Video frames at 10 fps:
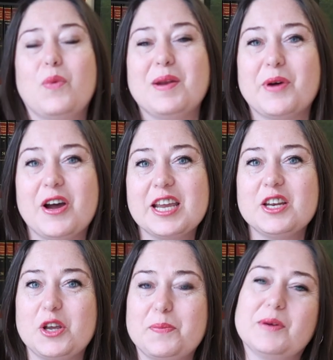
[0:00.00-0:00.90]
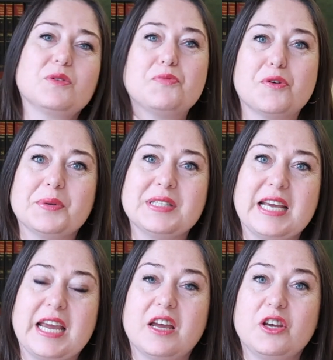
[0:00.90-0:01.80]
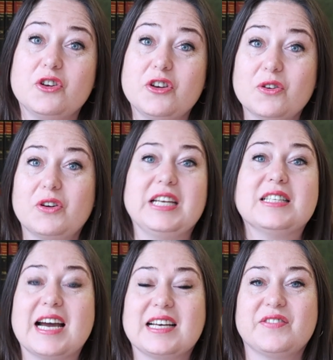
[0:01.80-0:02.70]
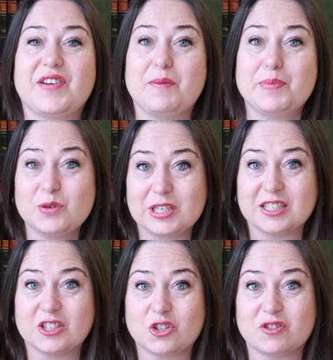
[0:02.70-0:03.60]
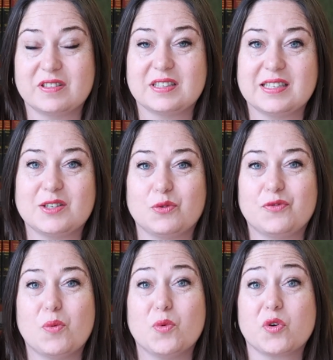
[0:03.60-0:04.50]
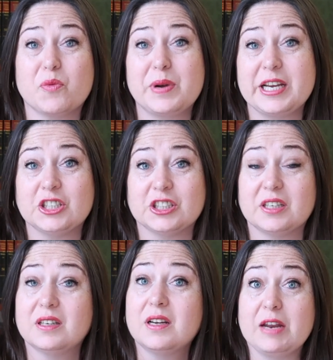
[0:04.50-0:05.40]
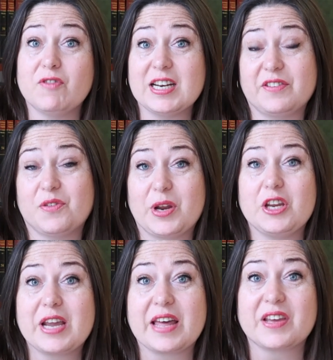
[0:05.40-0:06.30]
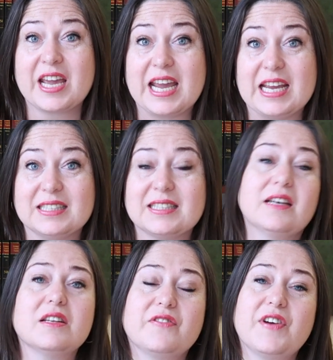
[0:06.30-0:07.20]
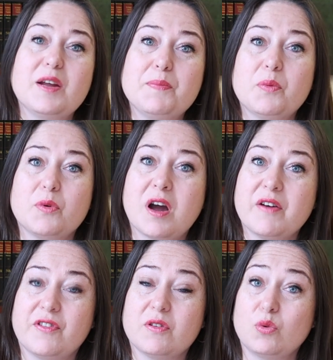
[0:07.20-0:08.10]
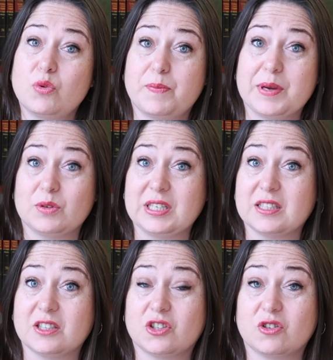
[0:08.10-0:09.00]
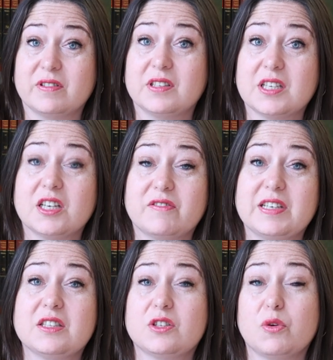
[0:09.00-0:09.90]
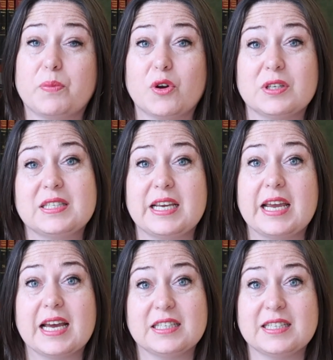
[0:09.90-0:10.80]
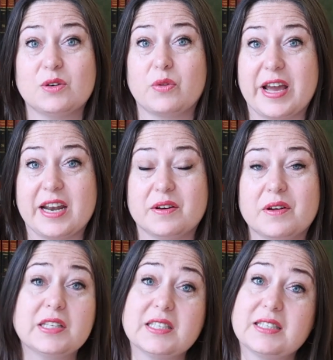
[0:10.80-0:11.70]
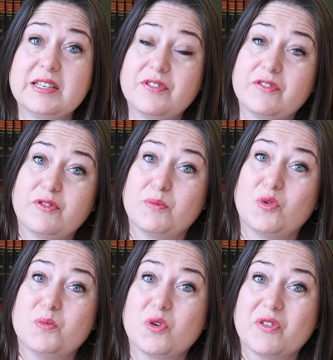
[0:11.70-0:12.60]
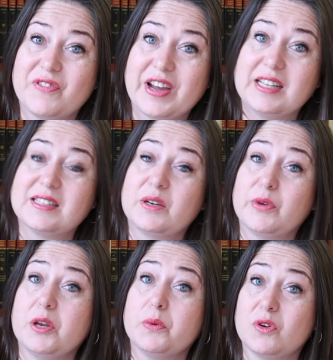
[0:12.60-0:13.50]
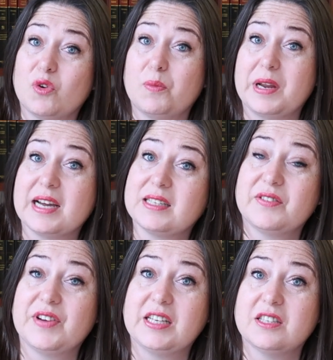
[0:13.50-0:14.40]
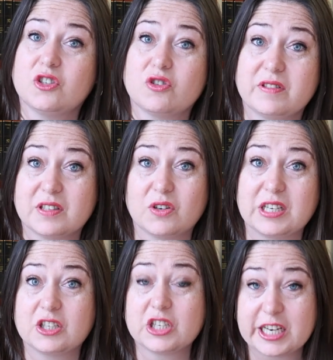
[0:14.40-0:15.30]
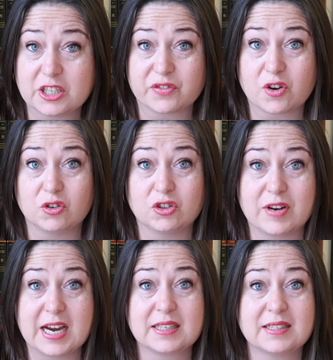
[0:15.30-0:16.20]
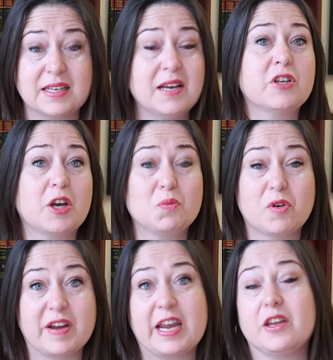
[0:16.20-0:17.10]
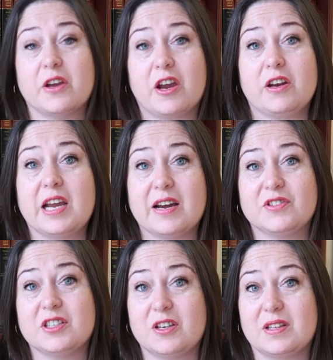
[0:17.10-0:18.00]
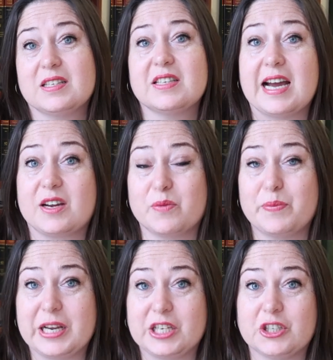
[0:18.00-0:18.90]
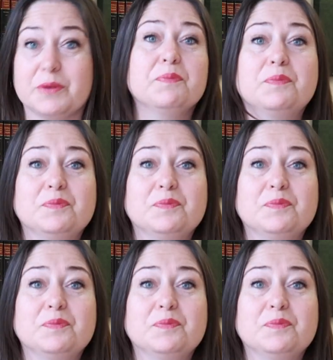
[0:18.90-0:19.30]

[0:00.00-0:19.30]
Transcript: When buying a new build property, you do not need to activate buildings insurance until formal completion in ready for when you get the keys. The developer will cover all the buildings insurance under its stock policy until then. This is different from normal conveyancing when you would normally activate insurance on exchange of contracts. Don't worry, you only have to do this at completion.